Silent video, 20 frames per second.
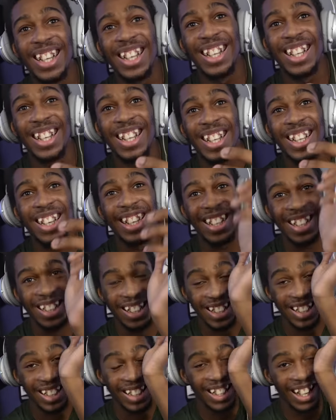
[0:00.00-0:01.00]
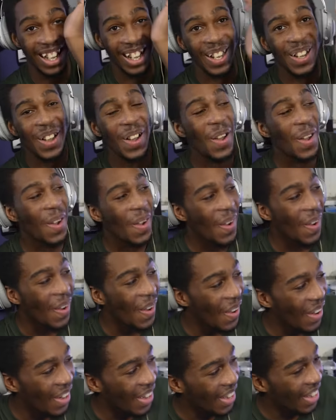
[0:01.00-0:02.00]
in his room now and have a look. Yeah.
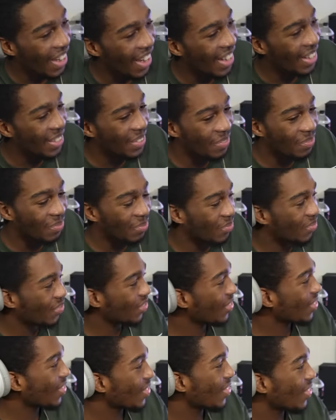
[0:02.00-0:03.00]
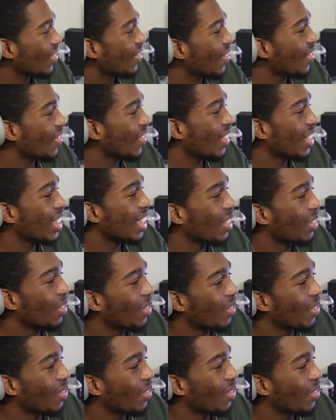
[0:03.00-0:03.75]
Okay. How much do you think it costs to run this room in